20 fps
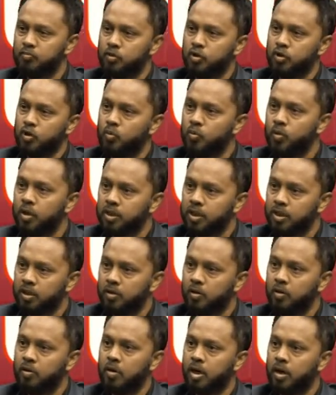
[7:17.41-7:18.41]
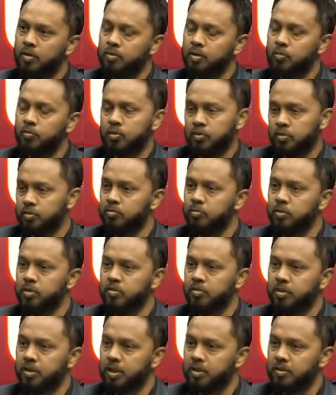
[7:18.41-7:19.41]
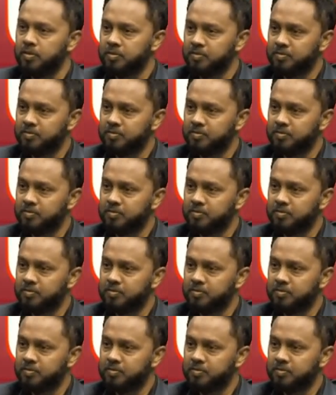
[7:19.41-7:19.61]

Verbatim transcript: We don't know where they go. How? Do, what, do, what do you think they do?